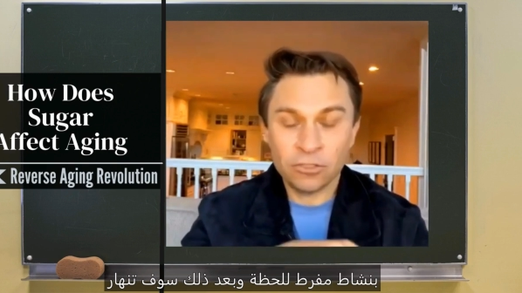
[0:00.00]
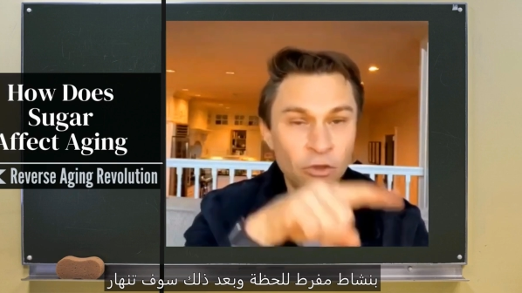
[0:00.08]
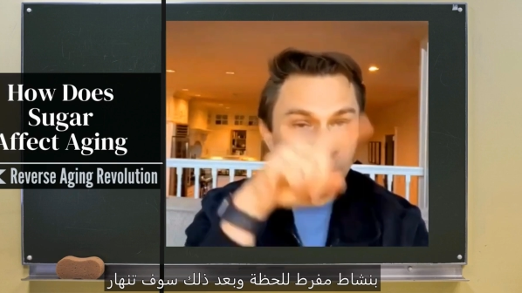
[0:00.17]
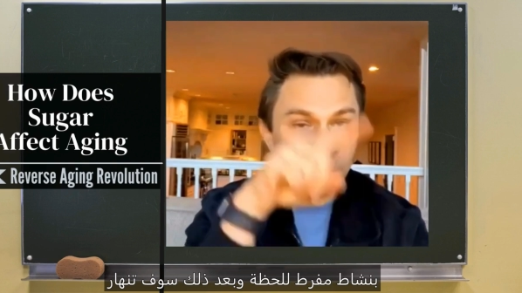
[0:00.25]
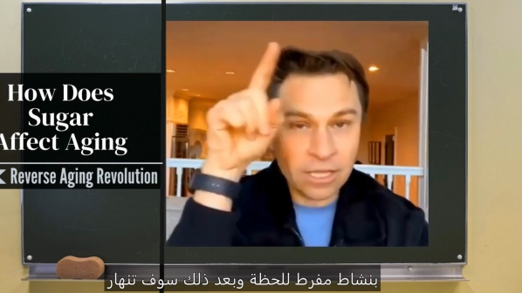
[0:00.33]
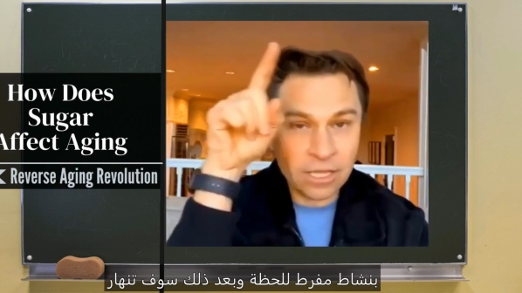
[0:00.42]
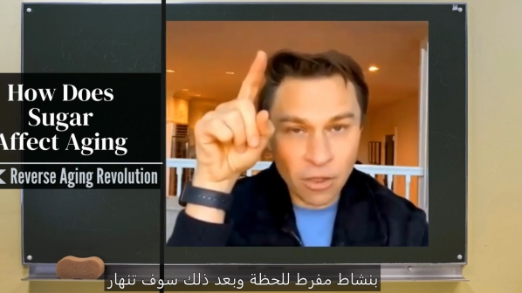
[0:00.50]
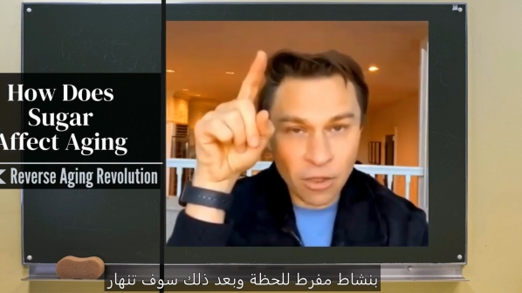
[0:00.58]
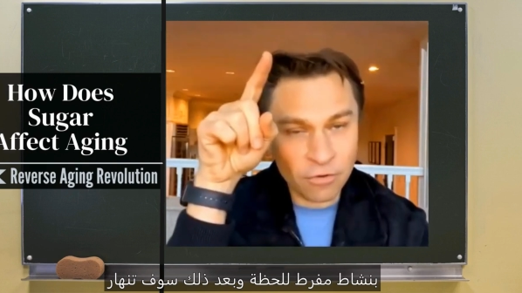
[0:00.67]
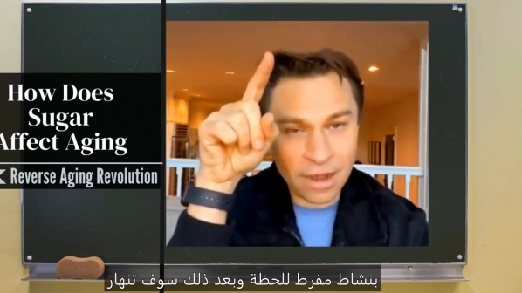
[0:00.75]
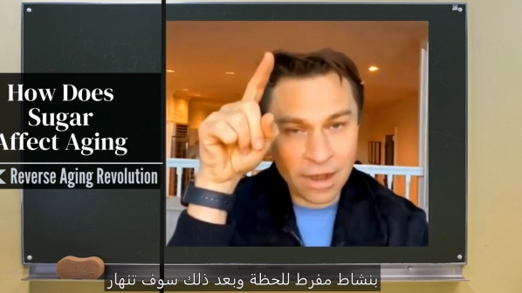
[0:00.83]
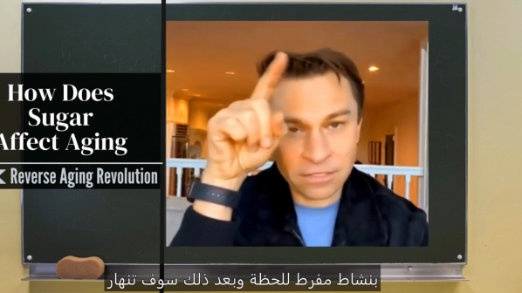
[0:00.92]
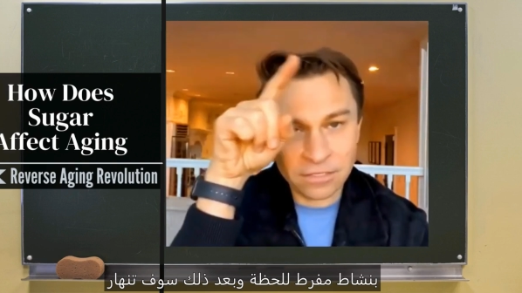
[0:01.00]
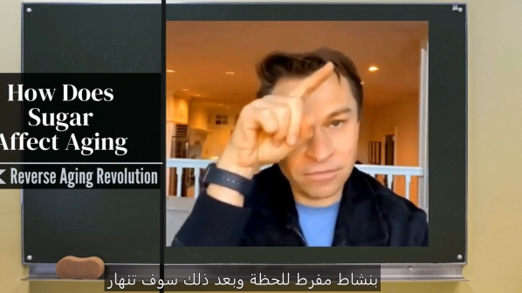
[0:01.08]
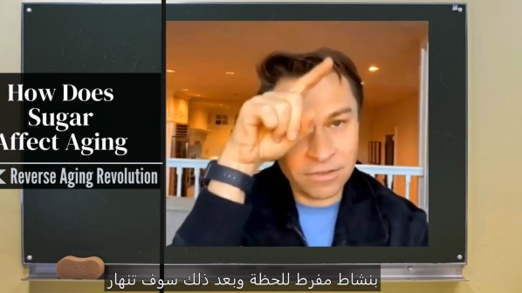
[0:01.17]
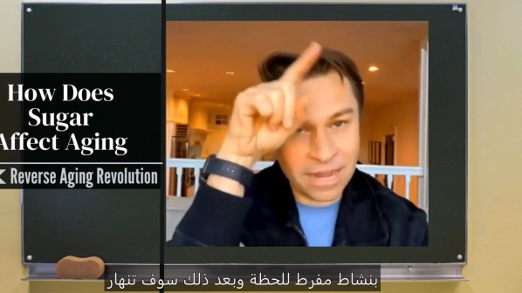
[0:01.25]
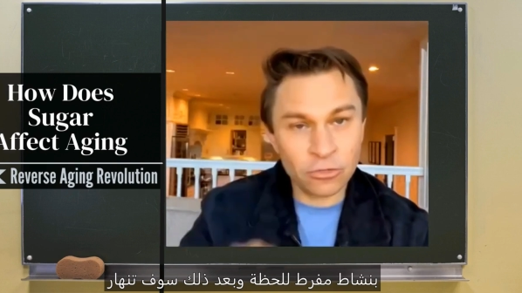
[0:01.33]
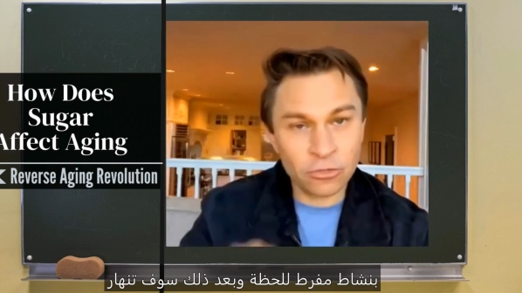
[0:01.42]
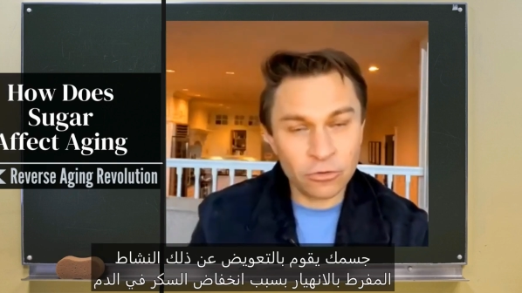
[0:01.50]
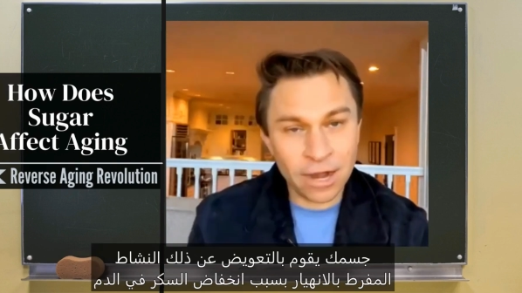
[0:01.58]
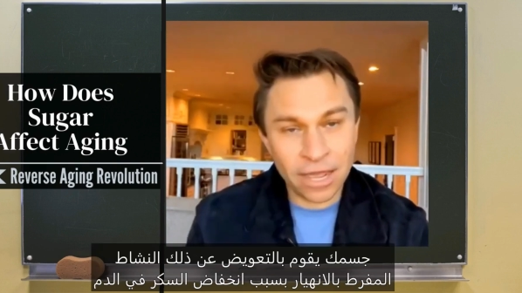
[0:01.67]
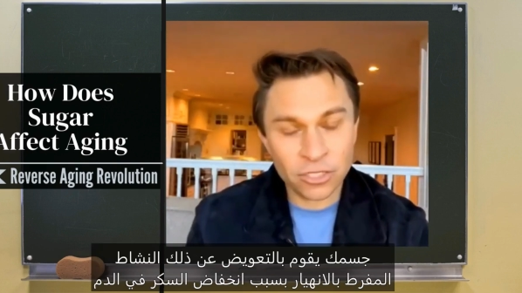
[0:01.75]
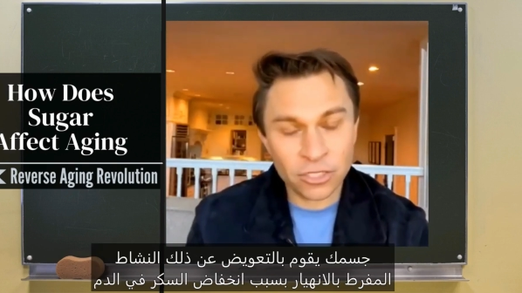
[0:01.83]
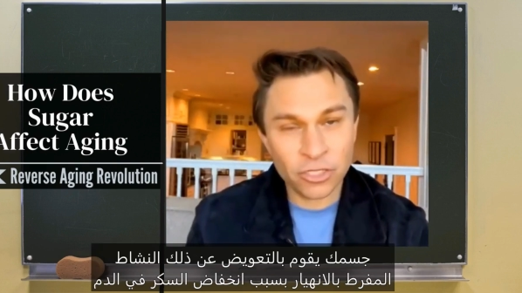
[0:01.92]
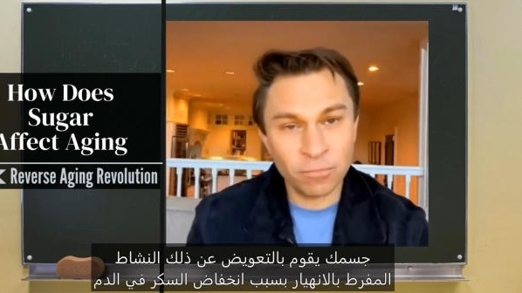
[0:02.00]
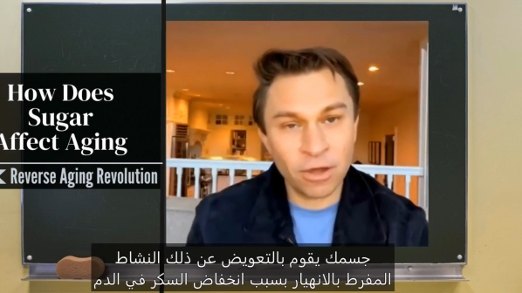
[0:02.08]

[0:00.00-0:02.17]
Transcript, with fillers: totally overactive and you'll crash.